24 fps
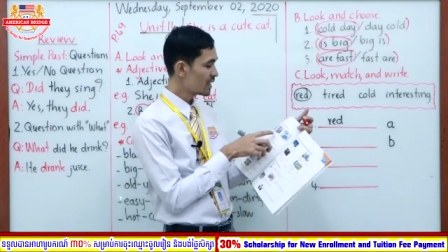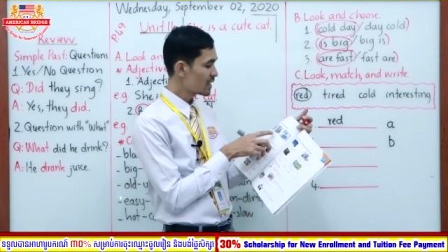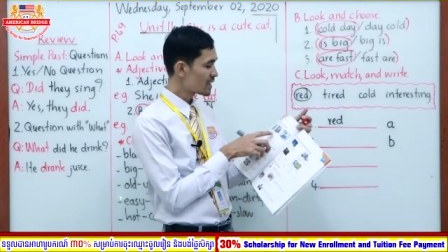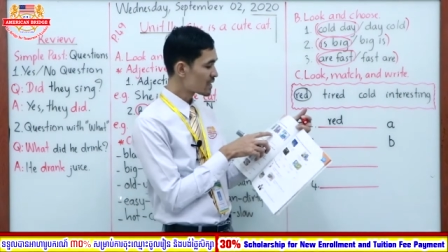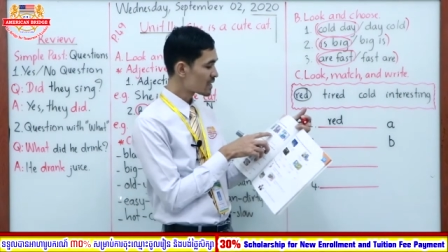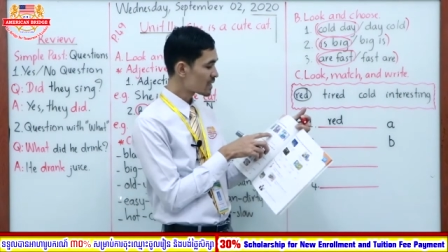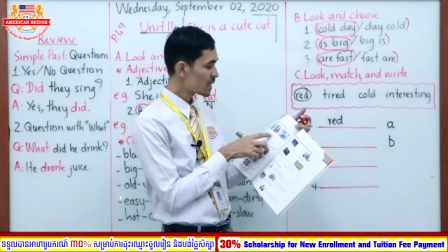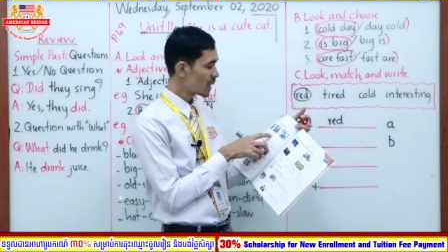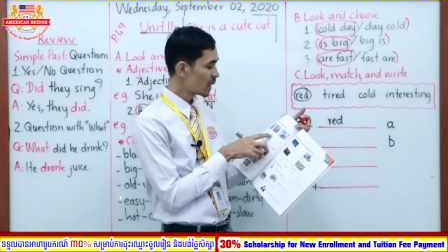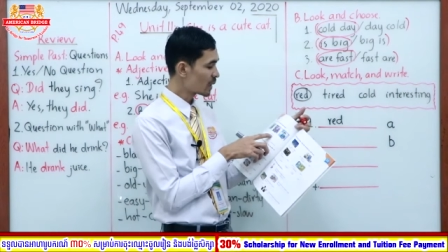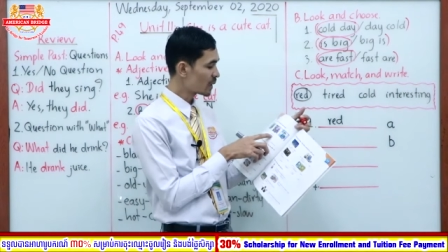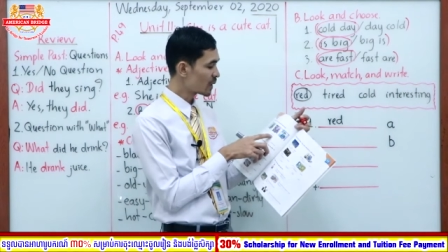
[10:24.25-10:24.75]

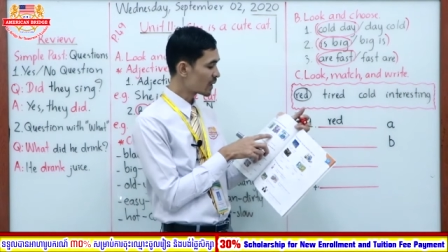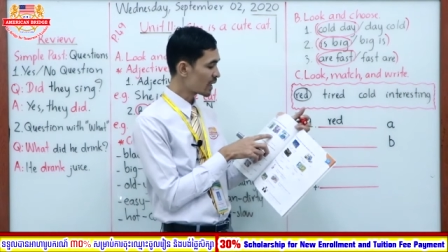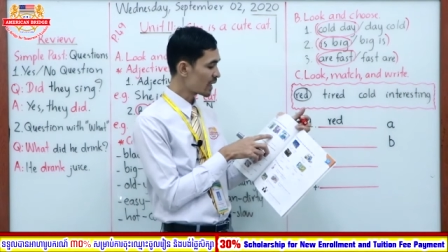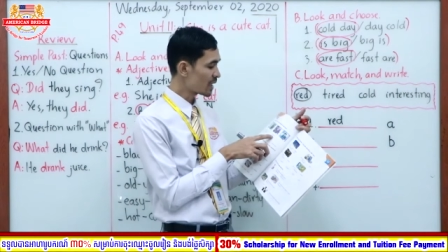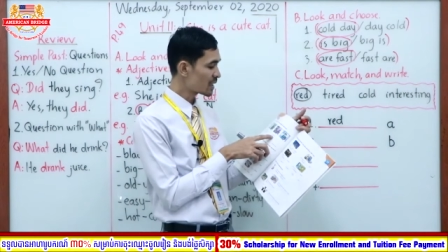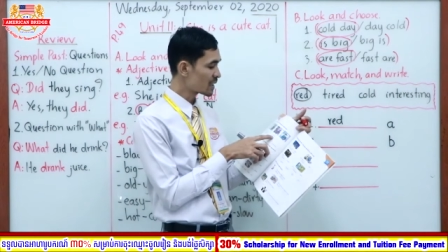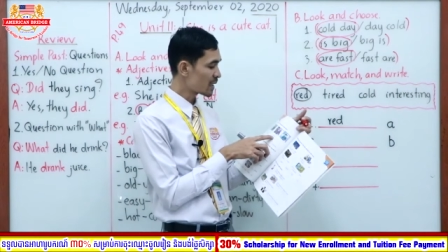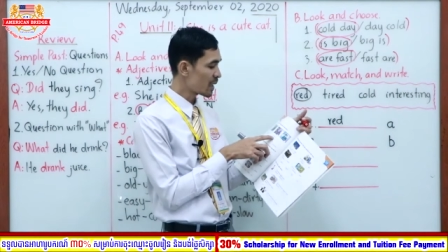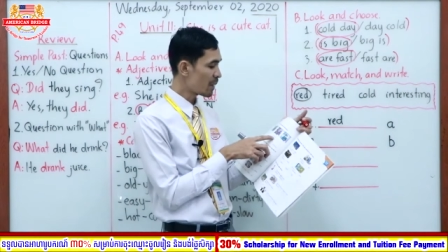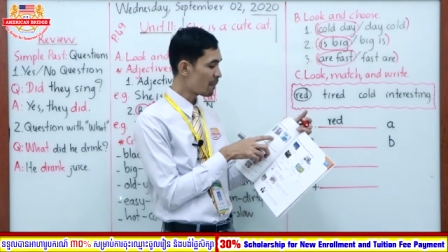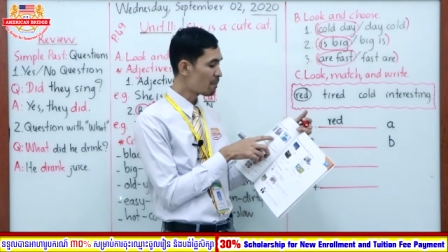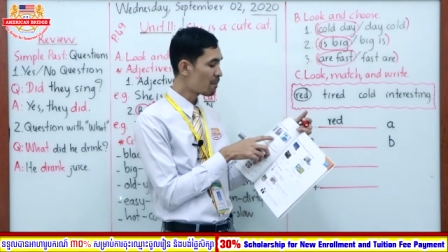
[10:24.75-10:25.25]
So you can
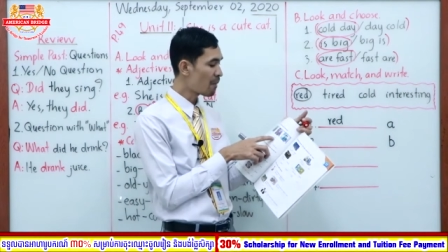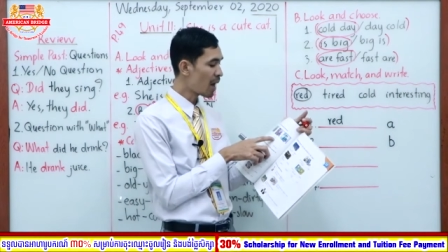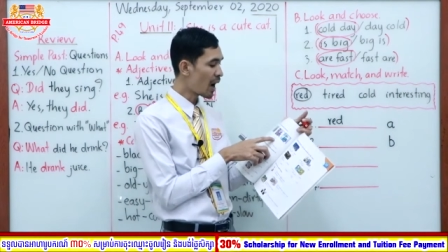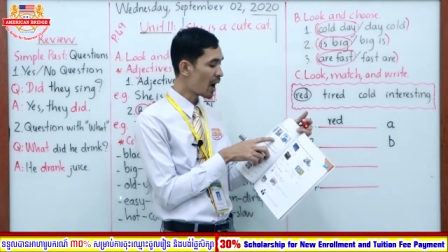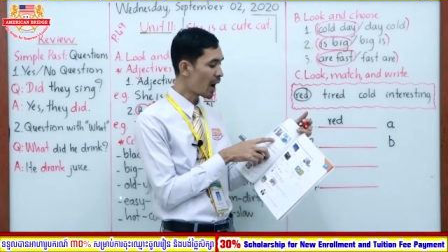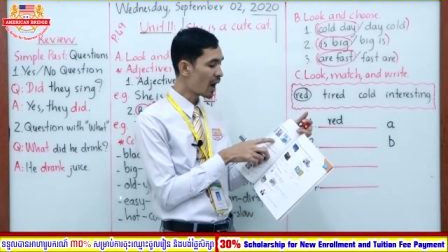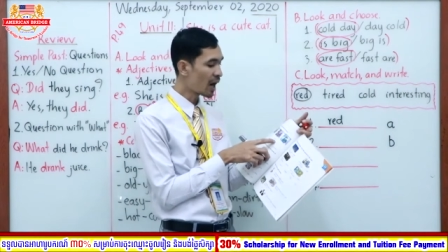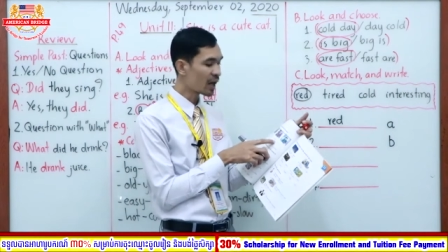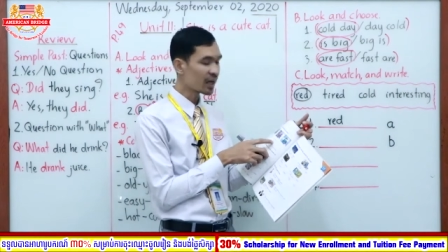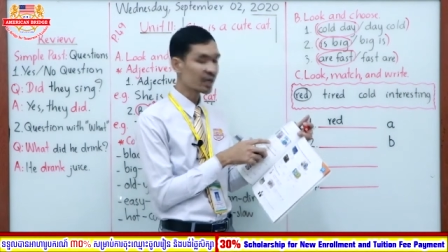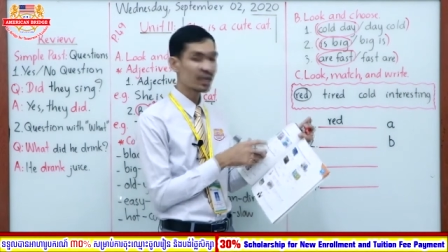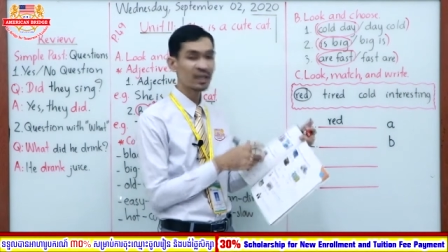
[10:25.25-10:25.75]
say
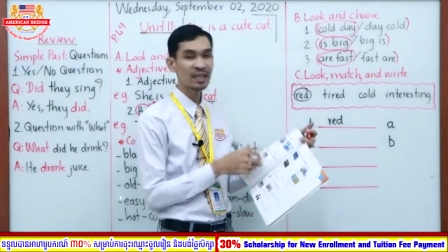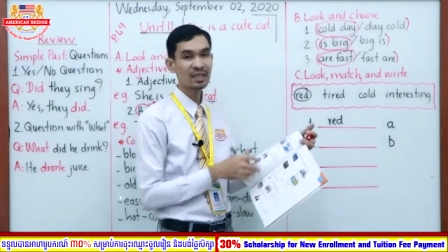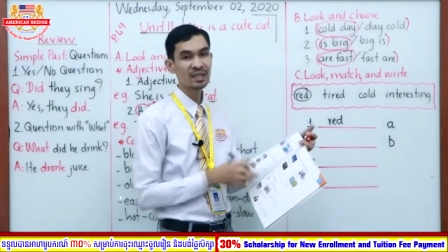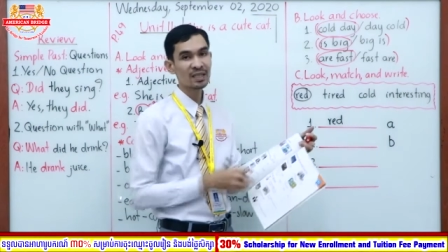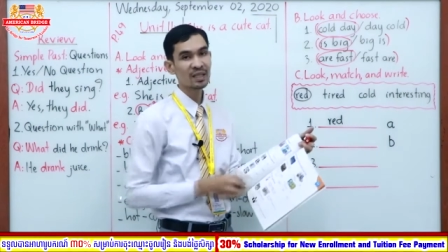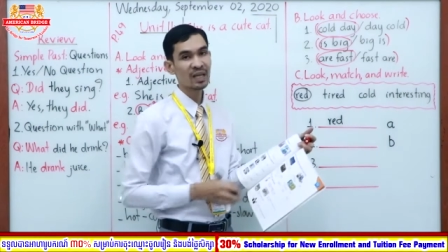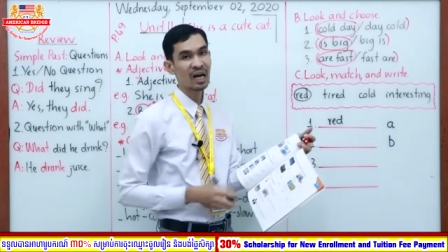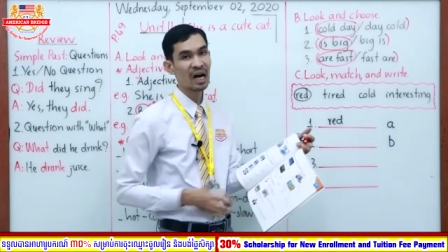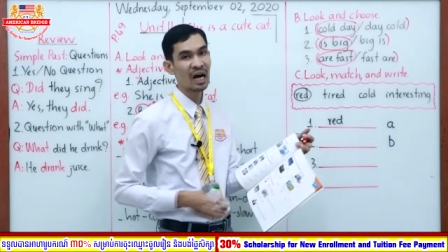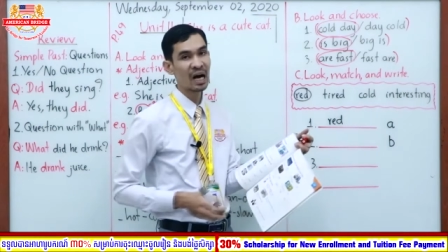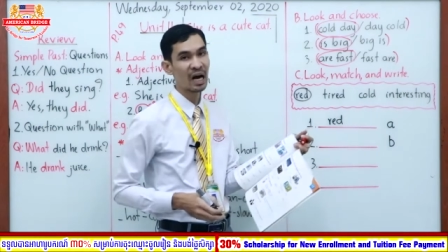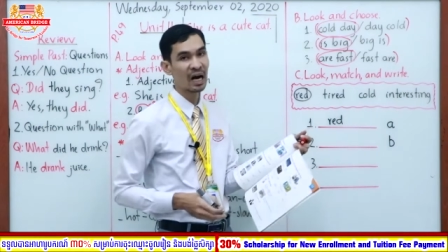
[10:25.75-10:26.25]
mark is
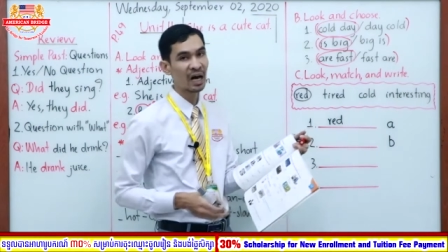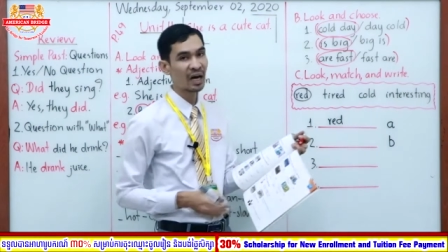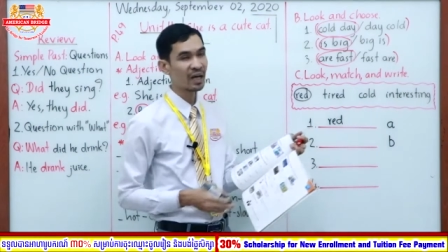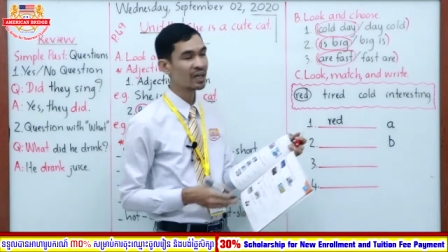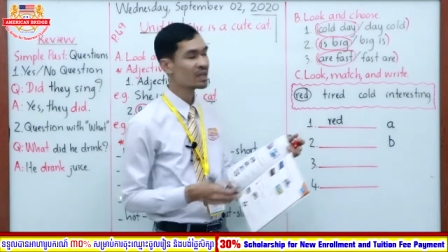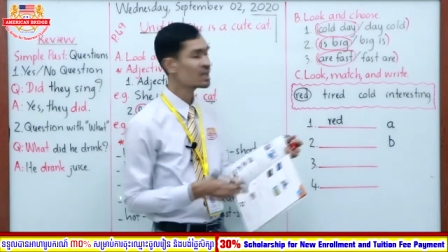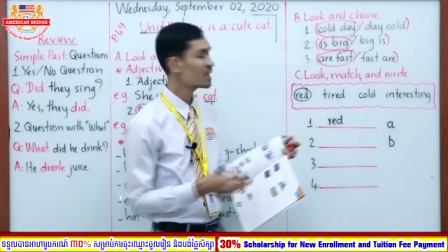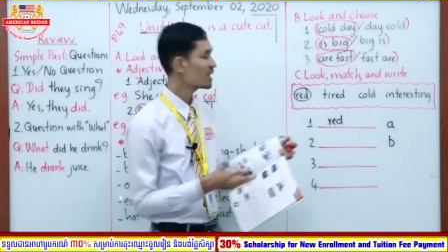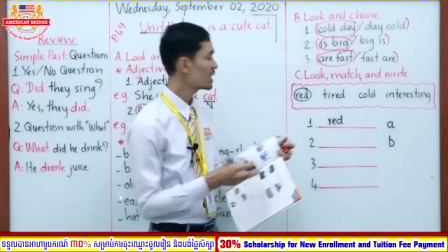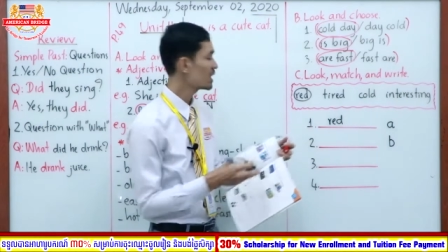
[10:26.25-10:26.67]
tired,